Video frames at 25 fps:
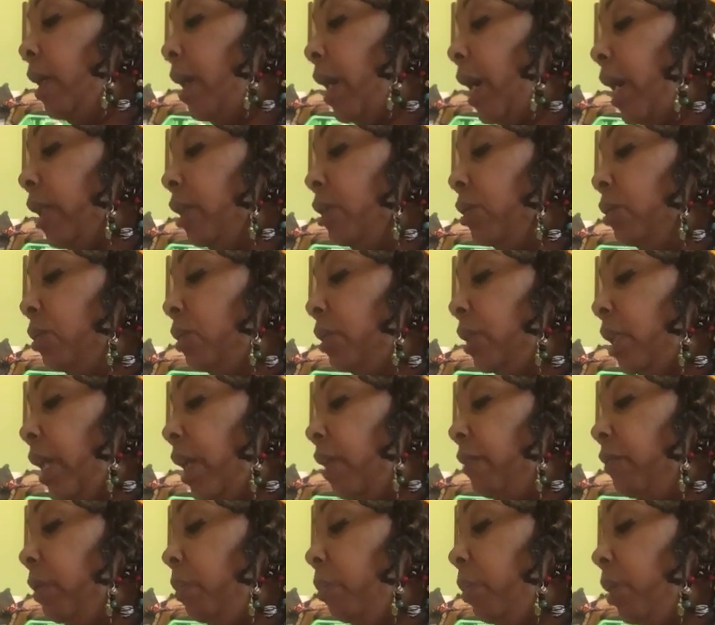I use
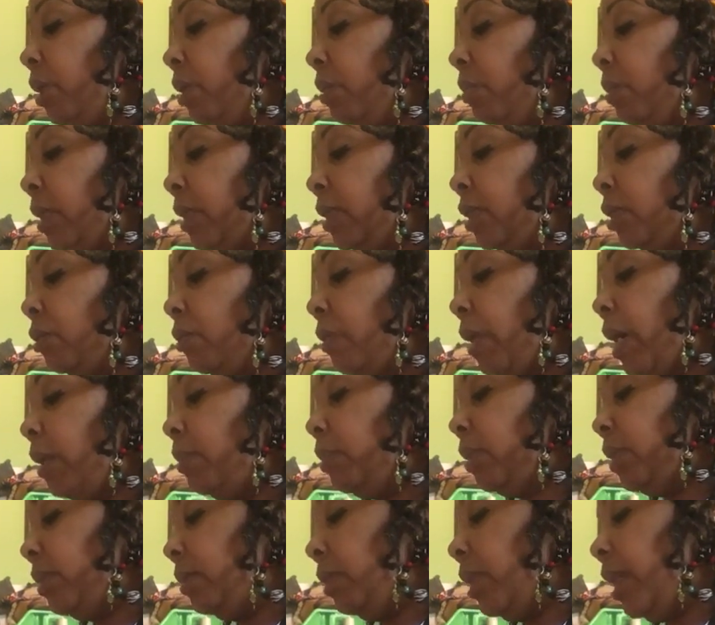every bit of my
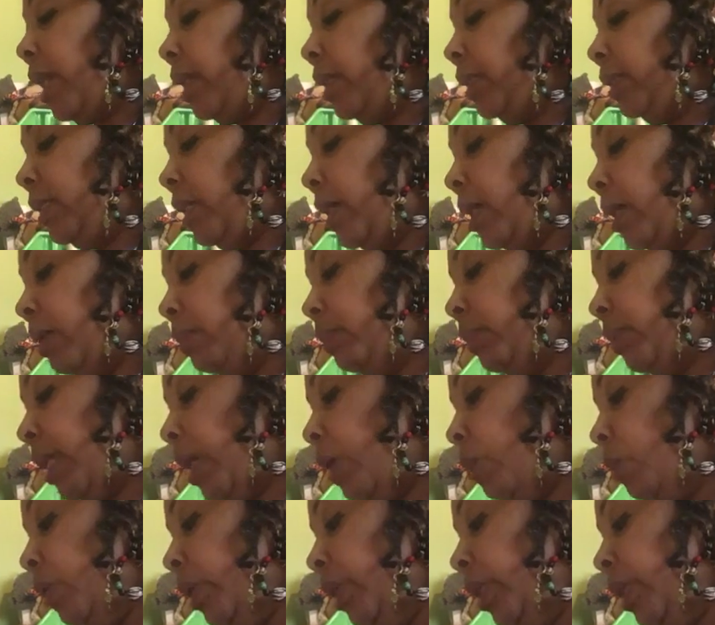scraps. A lot of times I
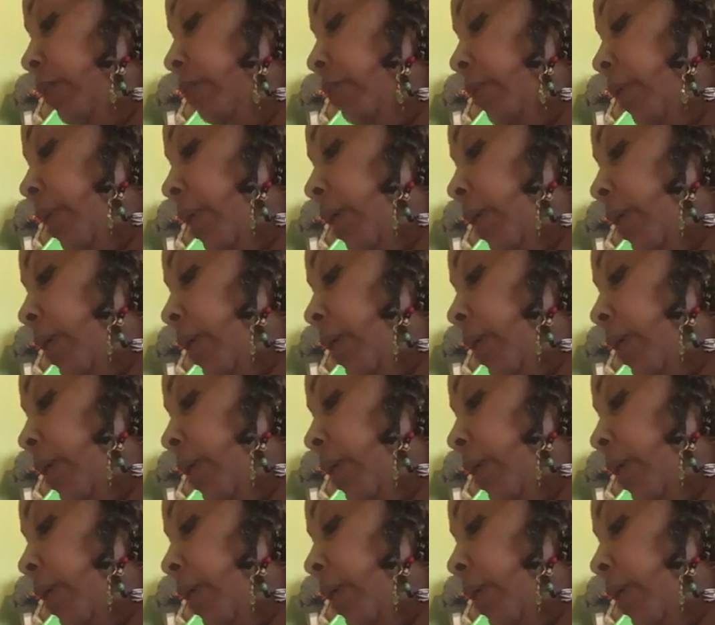will even